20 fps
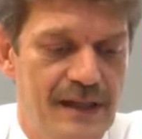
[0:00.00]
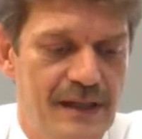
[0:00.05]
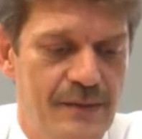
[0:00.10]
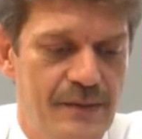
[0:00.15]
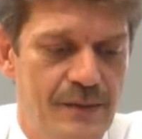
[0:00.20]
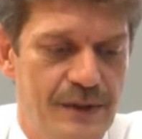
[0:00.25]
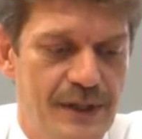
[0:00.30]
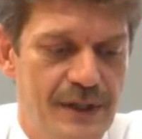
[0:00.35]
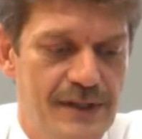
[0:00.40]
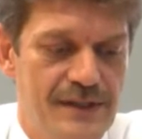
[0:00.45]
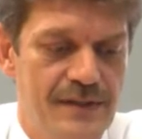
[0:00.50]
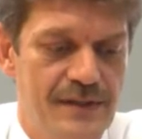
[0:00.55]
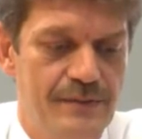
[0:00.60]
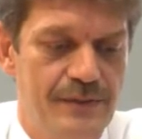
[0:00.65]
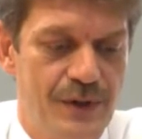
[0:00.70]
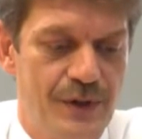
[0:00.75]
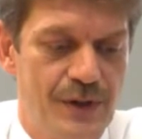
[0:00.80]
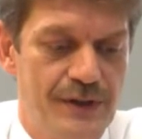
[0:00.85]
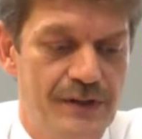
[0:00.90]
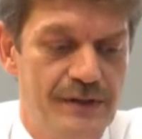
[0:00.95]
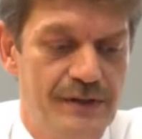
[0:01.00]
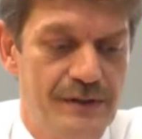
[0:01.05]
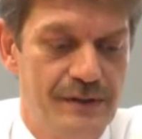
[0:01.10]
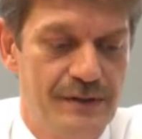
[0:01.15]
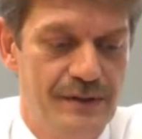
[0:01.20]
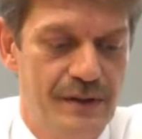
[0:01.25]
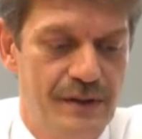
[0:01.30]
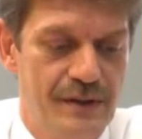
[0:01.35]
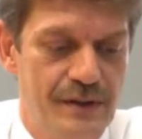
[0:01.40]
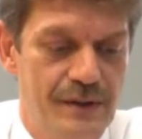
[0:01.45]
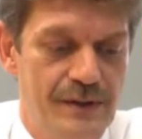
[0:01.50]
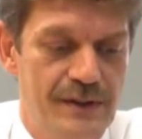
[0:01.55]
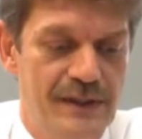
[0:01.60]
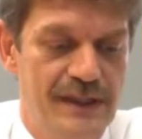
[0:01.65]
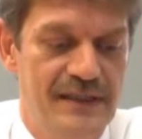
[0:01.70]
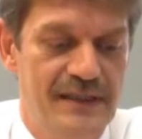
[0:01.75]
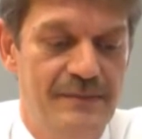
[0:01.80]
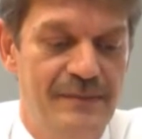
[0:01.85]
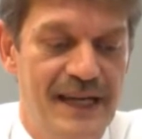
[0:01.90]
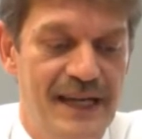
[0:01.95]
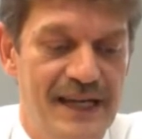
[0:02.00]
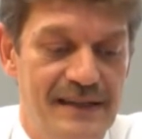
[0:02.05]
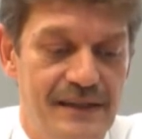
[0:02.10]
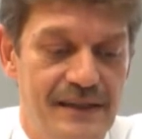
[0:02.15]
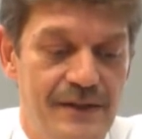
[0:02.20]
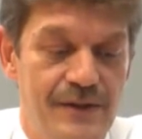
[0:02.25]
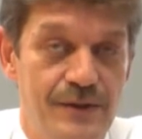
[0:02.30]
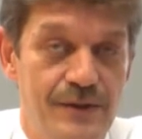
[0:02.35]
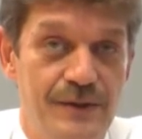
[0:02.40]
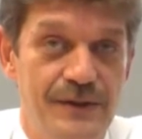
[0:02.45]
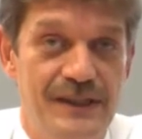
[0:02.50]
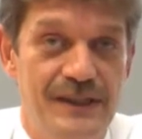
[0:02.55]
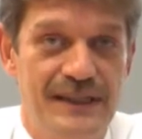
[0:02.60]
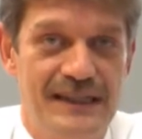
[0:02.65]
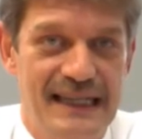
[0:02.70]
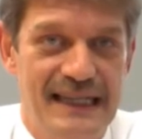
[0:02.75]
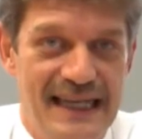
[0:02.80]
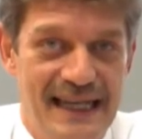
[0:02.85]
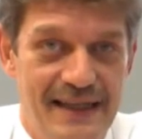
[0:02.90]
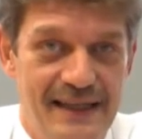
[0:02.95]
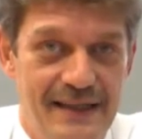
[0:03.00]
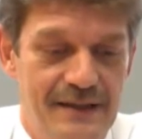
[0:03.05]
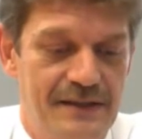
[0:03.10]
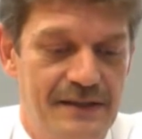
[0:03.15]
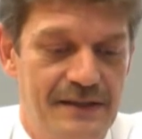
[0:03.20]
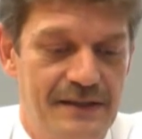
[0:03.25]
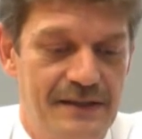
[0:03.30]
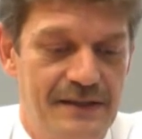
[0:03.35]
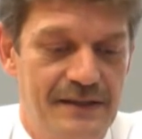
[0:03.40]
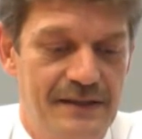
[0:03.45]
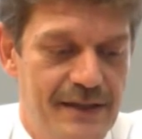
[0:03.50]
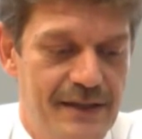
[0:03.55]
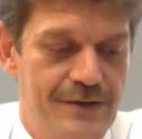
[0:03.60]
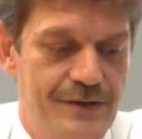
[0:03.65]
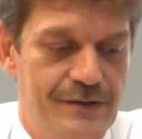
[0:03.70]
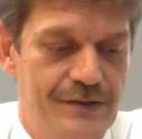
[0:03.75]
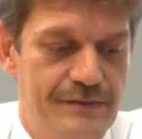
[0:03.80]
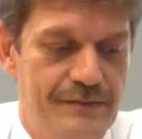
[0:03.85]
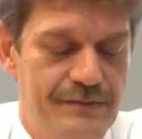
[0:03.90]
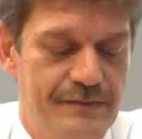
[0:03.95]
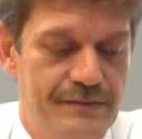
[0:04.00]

and what is important to note in magnitude and direction.